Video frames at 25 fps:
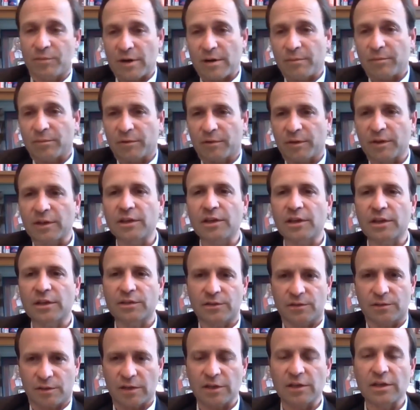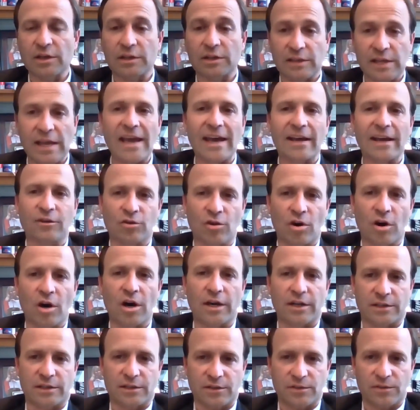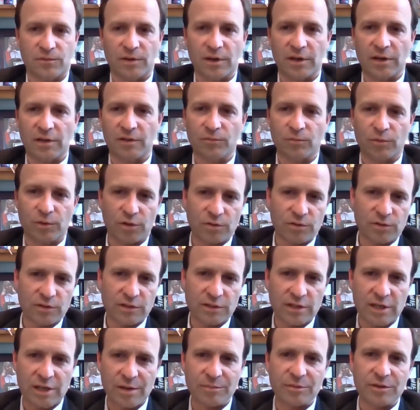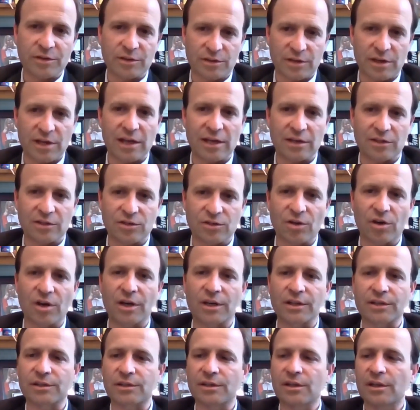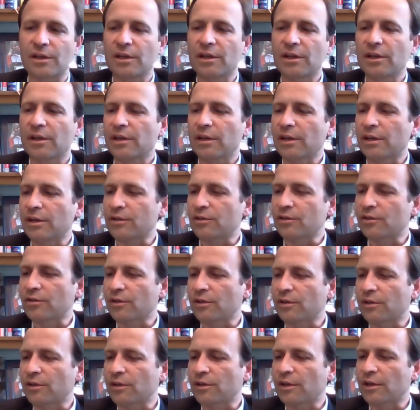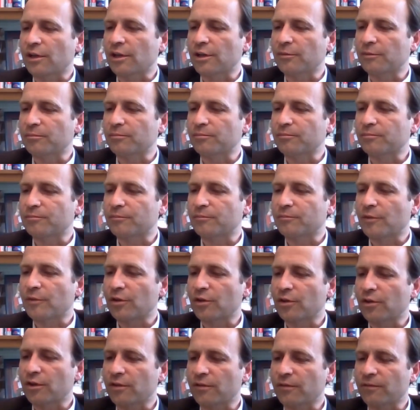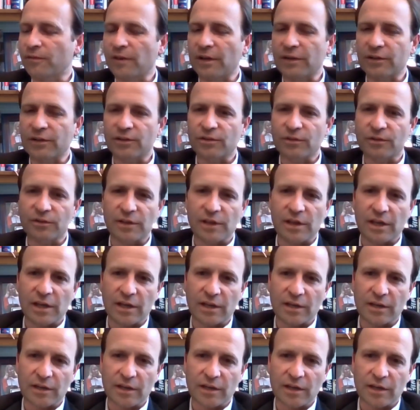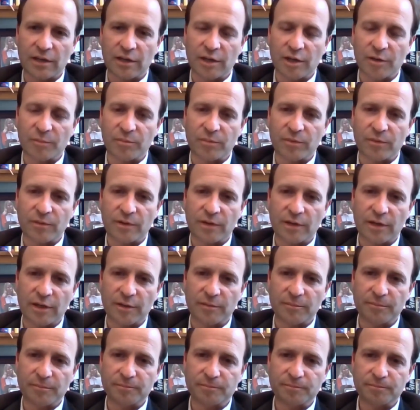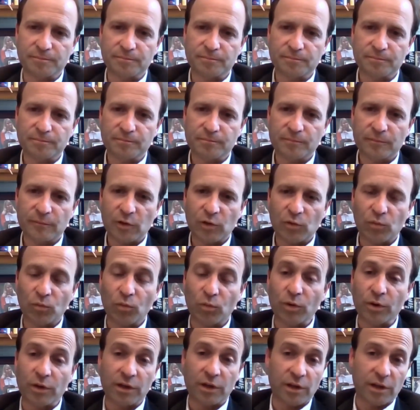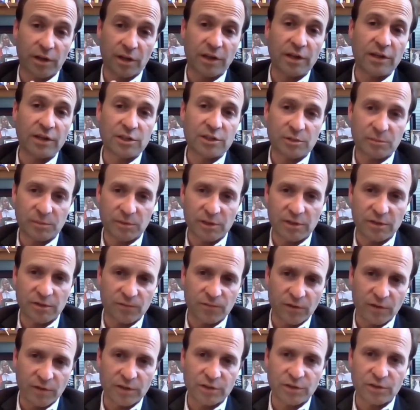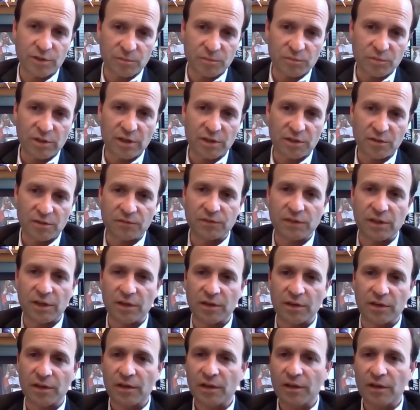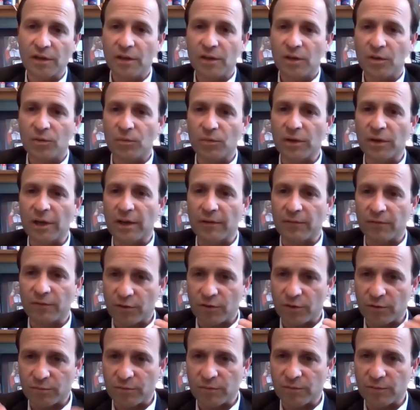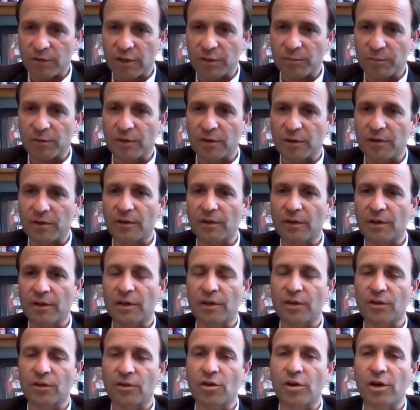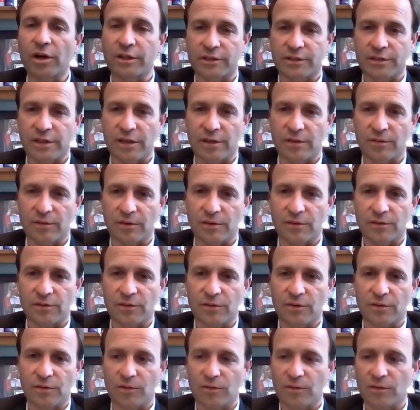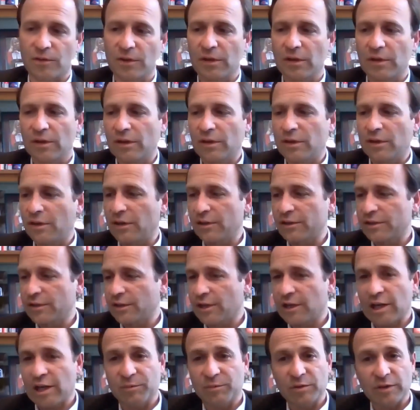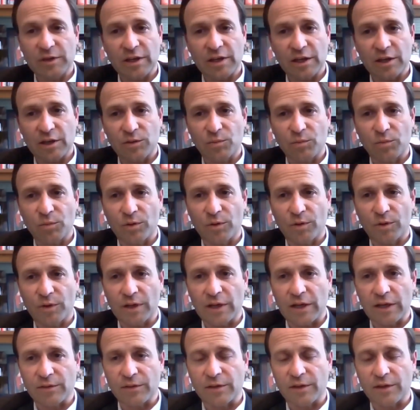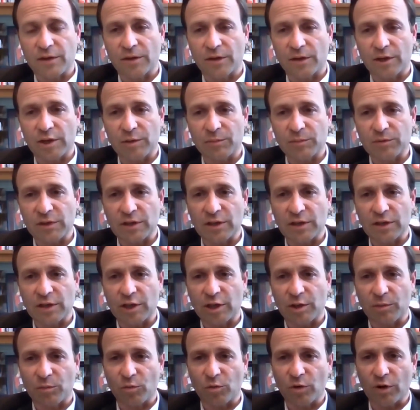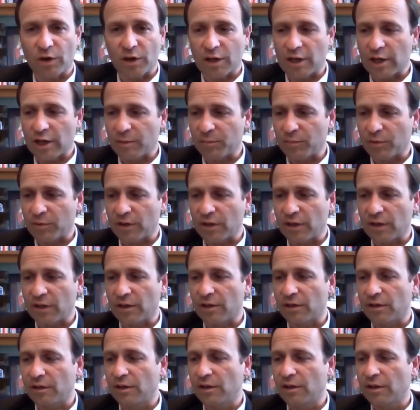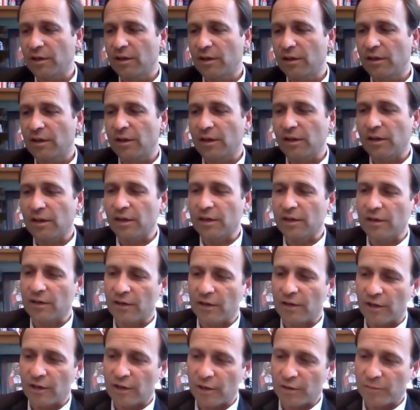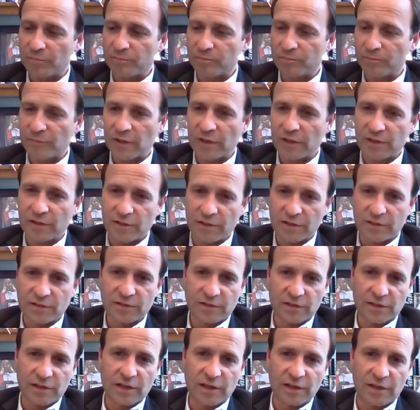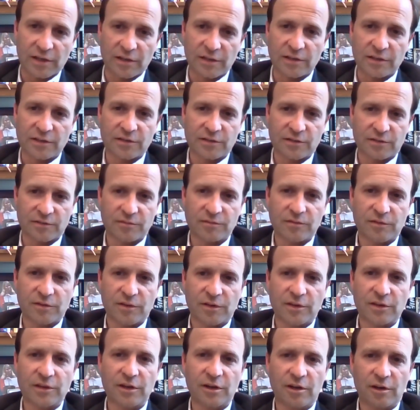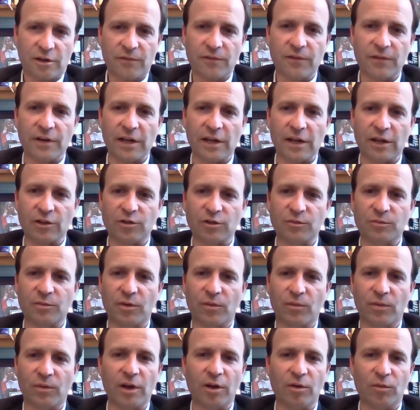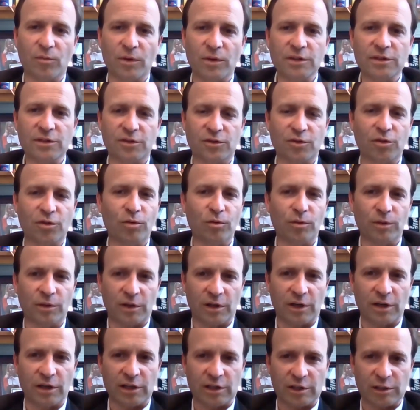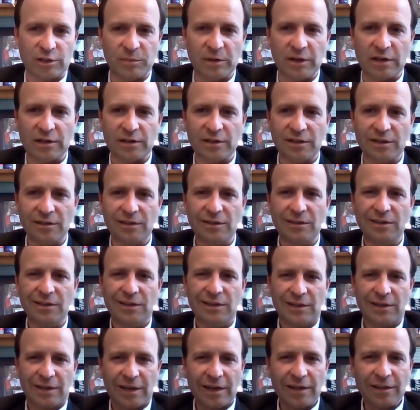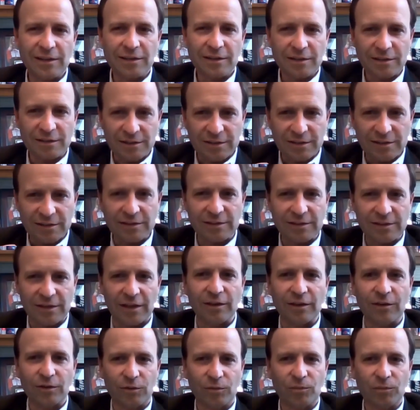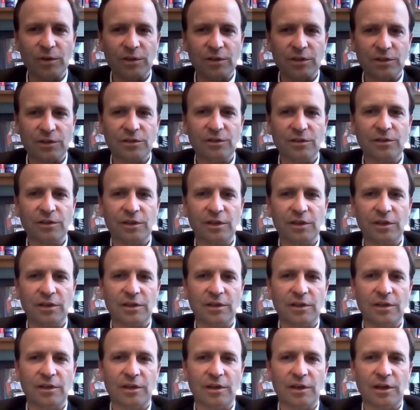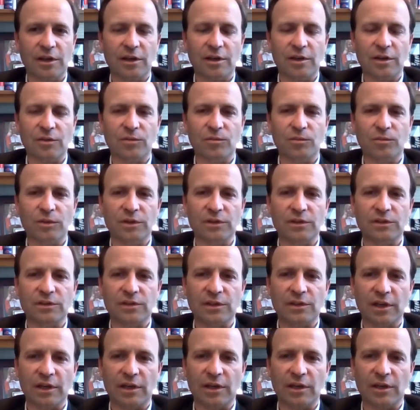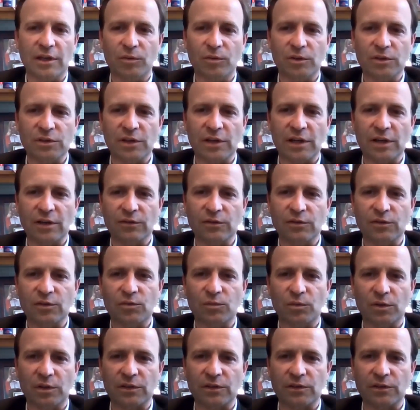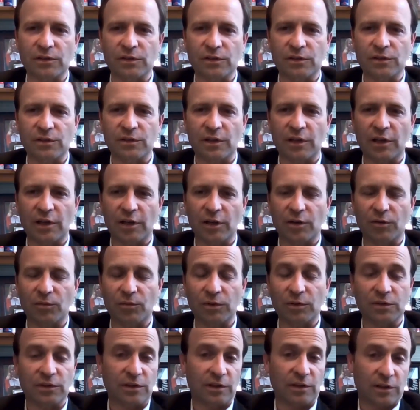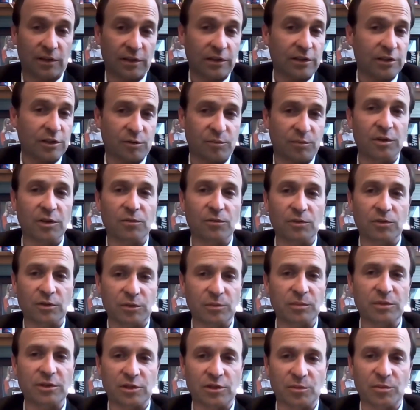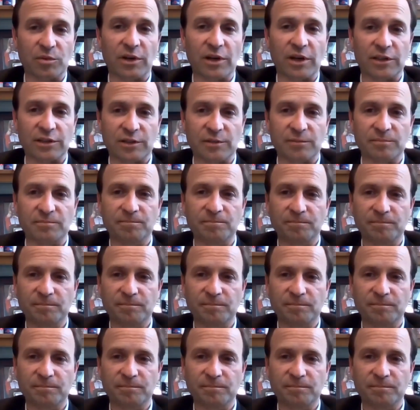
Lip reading: probably, it does add cost, right? It reduces competition, adds cost, and could eventually end up, working against some of the inflation objectives that we have in terms of keeping, costs down. So it's a complicated world out there. It keeps on getting more complicated. And, in this, this tariff announcement, while it wasn't totally unexpected, I think the scale at which it was announced was at least to me, it was a bit surprising.